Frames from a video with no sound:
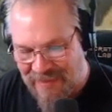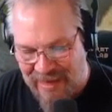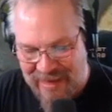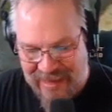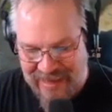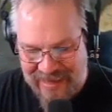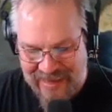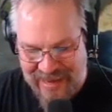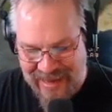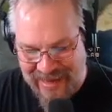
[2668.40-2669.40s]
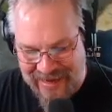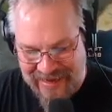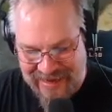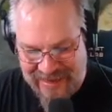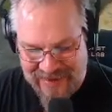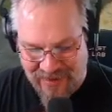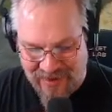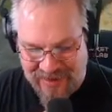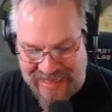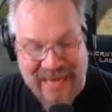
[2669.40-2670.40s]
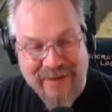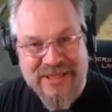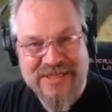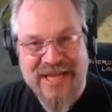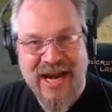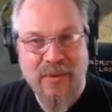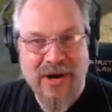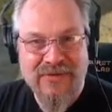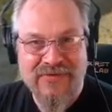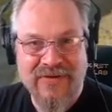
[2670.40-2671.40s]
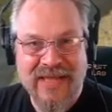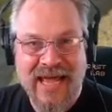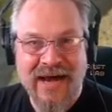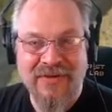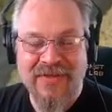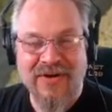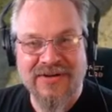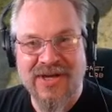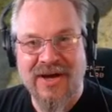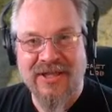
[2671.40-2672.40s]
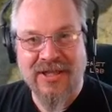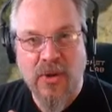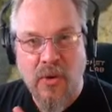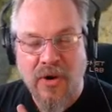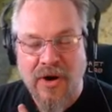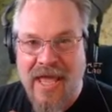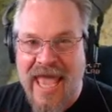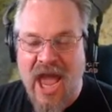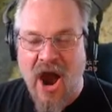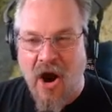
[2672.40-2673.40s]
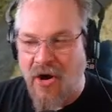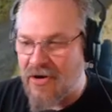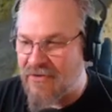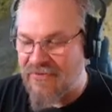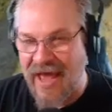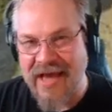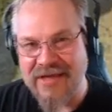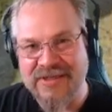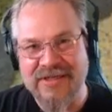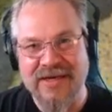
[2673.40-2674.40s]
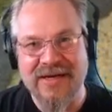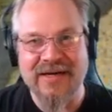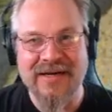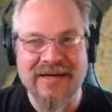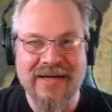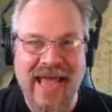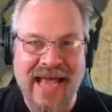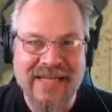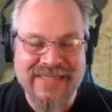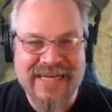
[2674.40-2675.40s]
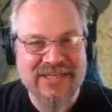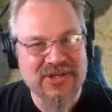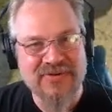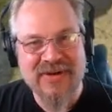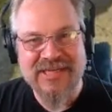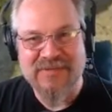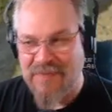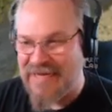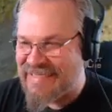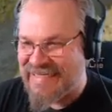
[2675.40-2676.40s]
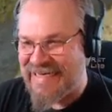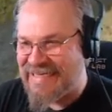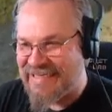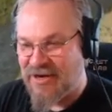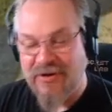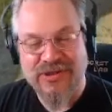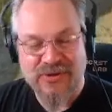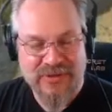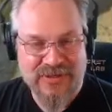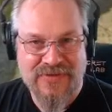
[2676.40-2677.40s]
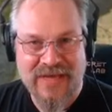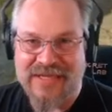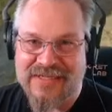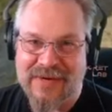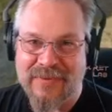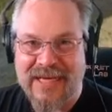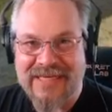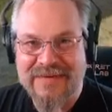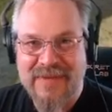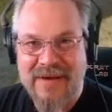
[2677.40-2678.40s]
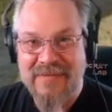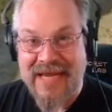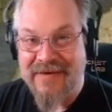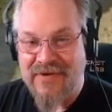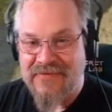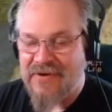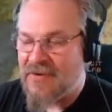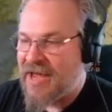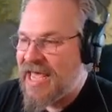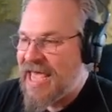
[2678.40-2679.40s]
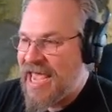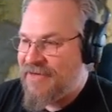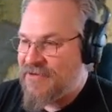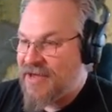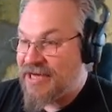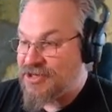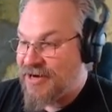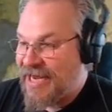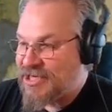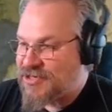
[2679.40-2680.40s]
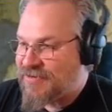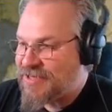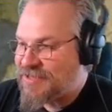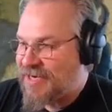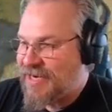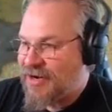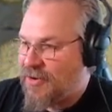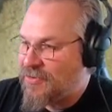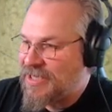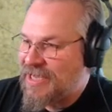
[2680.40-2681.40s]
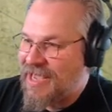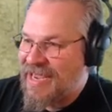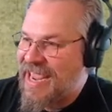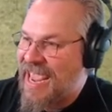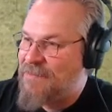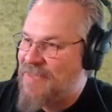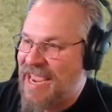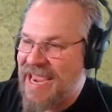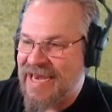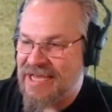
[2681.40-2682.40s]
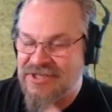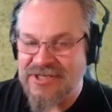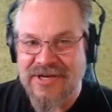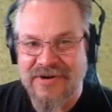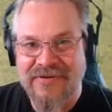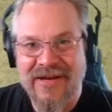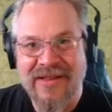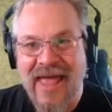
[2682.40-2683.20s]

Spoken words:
there are languages that I want to fill out. There's lore. artifacts, ancestries, beasties, and all sorts of things that I would like to be able to give you folk. If you guys are interested in holding a campaign in Slindari,